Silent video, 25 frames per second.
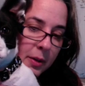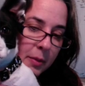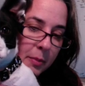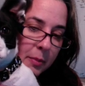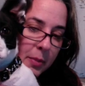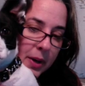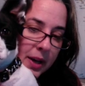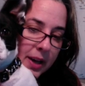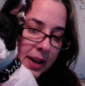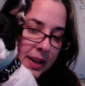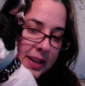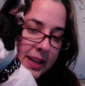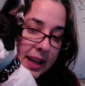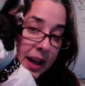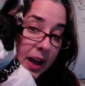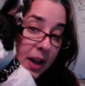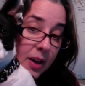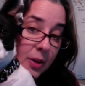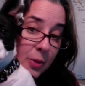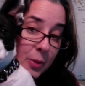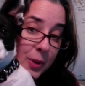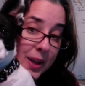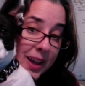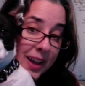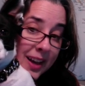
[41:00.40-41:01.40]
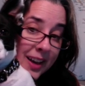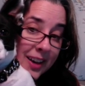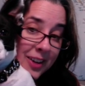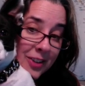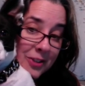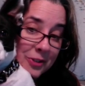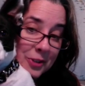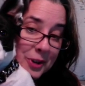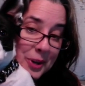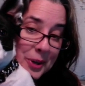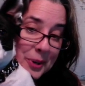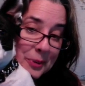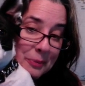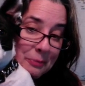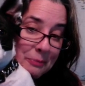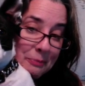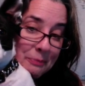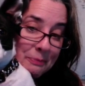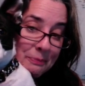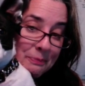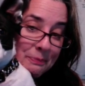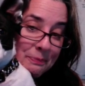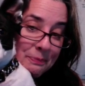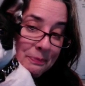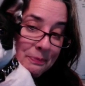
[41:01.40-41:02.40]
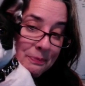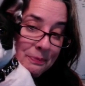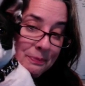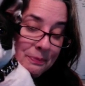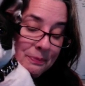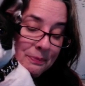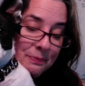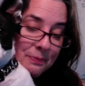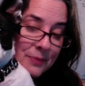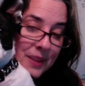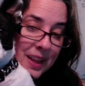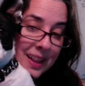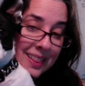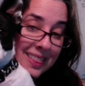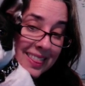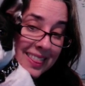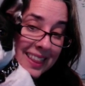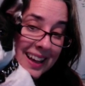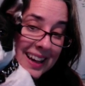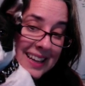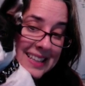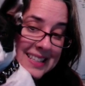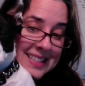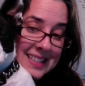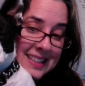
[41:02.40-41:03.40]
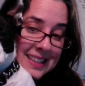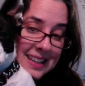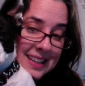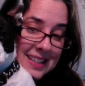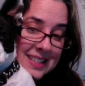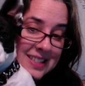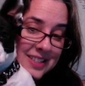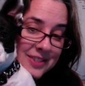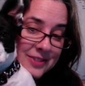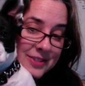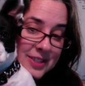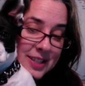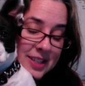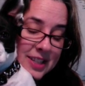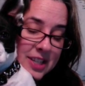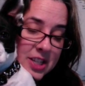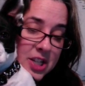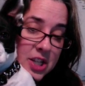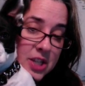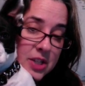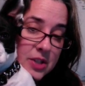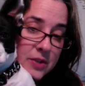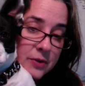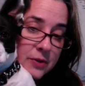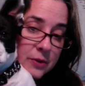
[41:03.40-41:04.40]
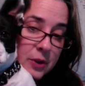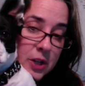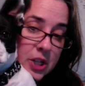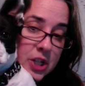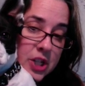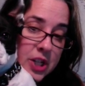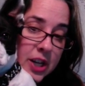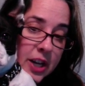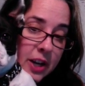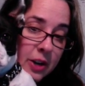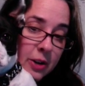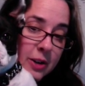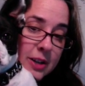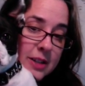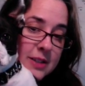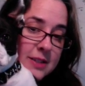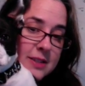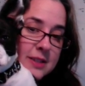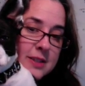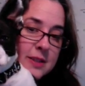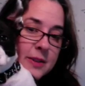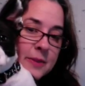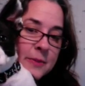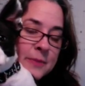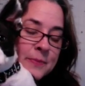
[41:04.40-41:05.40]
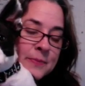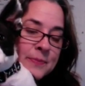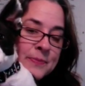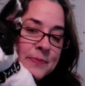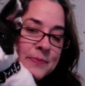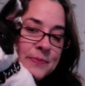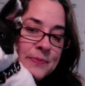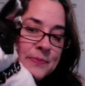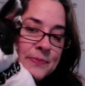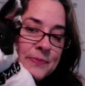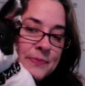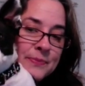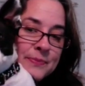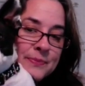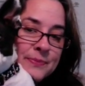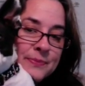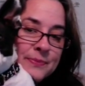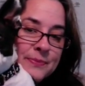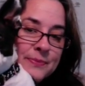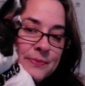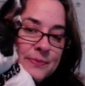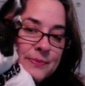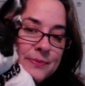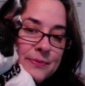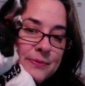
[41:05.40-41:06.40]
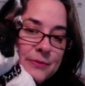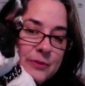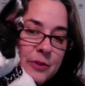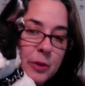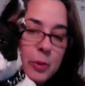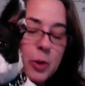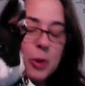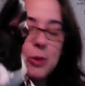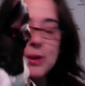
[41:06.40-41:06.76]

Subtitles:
But yeah, we have lots and lots of delicious fresh carrots from our